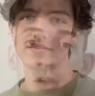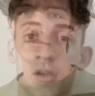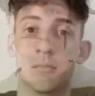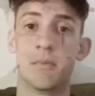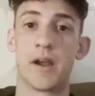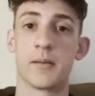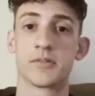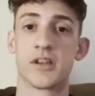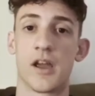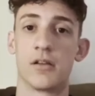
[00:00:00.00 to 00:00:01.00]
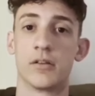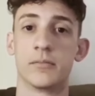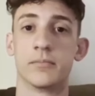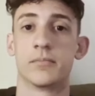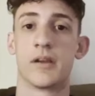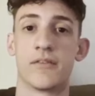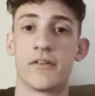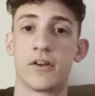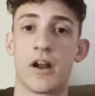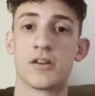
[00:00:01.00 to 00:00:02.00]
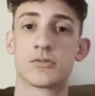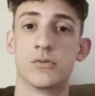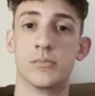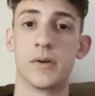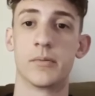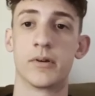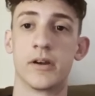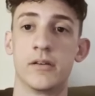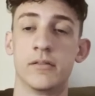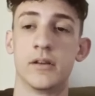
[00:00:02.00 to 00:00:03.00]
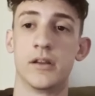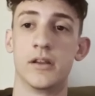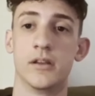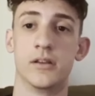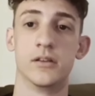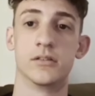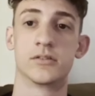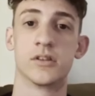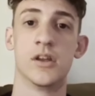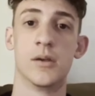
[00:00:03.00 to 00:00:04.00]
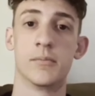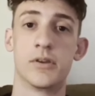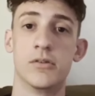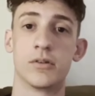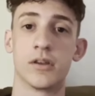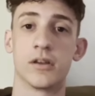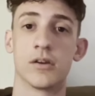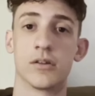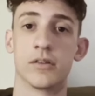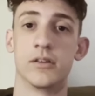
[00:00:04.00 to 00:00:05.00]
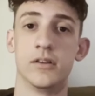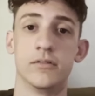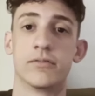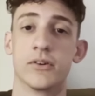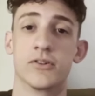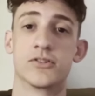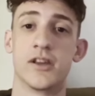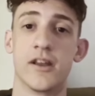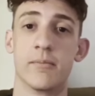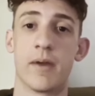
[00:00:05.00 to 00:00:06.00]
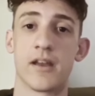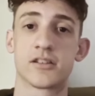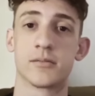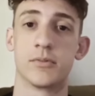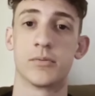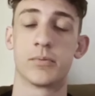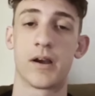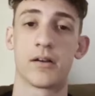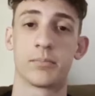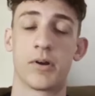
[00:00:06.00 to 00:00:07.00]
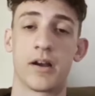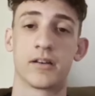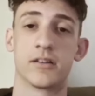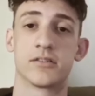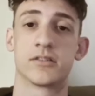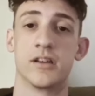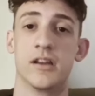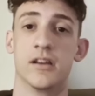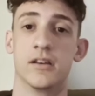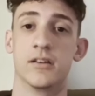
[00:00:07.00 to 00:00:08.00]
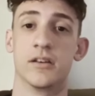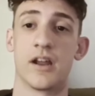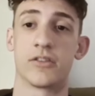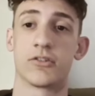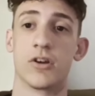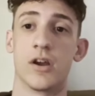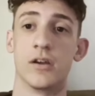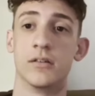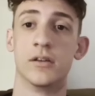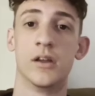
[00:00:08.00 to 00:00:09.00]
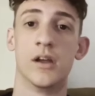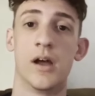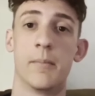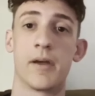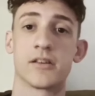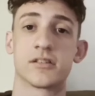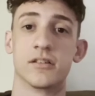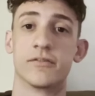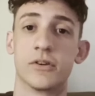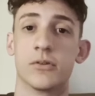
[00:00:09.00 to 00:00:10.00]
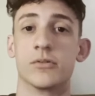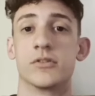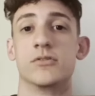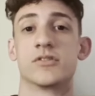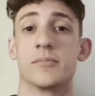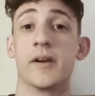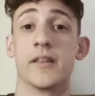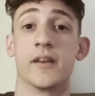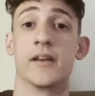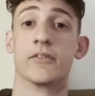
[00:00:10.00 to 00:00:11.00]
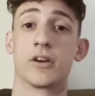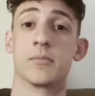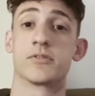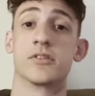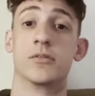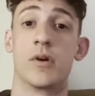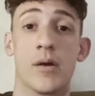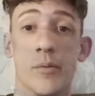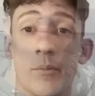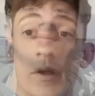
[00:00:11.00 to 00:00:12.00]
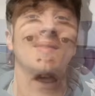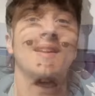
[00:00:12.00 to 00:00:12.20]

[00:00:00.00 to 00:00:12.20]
My name is Gatlin. My favorite high school memory is puking on the first day of basketball pra practice in ninth grade. I'm passing the phone to somebody that never comes to the Y when we ask.